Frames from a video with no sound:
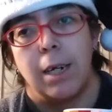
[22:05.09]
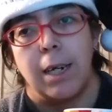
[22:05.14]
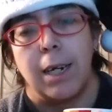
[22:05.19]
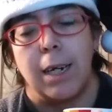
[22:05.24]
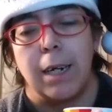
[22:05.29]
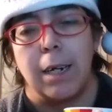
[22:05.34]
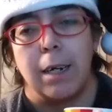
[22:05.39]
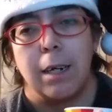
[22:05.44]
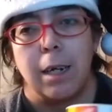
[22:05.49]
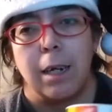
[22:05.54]

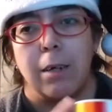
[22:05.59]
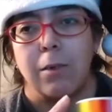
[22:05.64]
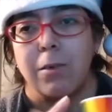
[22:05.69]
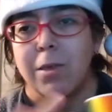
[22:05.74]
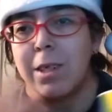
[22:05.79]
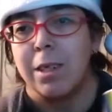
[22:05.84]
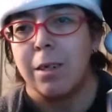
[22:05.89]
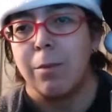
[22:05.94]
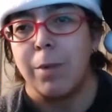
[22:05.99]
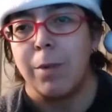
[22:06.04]
And I'll
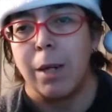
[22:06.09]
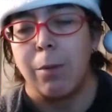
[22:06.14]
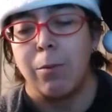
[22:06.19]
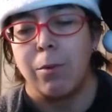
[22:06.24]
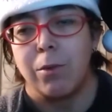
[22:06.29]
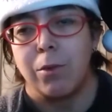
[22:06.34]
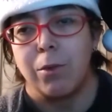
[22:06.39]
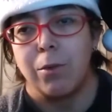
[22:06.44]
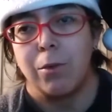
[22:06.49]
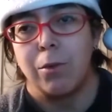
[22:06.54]
still be
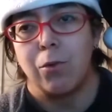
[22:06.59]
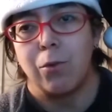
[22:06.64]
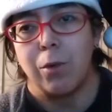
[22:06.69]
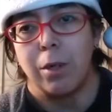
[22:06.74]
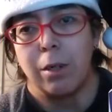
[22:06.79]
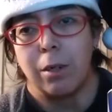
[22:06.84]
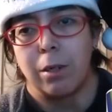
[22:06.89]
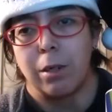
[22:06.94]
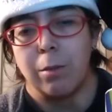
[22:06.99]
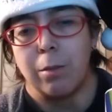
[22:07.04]
able to
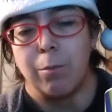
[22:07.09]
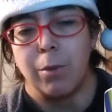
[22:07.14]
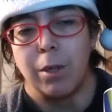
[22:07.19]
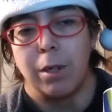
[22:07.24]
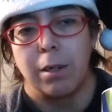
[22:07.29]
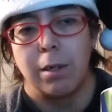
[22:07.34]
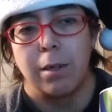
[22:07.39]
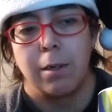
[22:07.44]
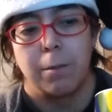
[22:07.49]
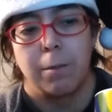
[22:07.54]
enjoy a good
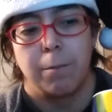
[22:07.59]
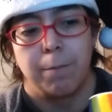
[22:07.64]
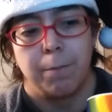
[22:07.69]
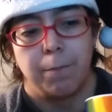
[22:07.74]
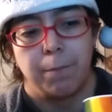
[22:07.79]
book.